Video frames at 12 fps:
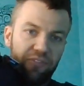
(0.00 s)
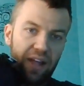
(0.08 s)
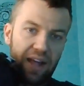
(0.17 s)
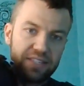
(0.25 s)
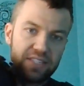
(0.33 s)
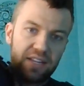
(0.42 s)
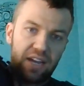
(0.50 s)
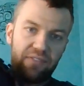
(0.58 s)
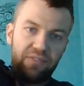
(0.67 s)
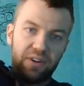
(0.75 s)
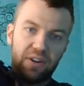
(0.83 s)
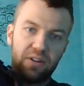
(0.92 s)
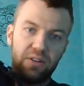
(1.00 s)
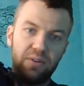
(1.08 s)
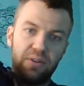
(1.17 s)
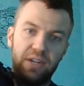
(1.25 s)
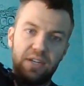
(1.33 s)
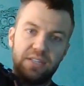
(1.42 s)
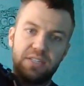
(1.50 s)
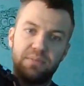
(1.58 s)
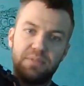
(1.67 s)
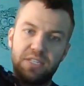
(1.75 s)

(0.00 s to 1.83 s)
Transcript: flat stuff, including some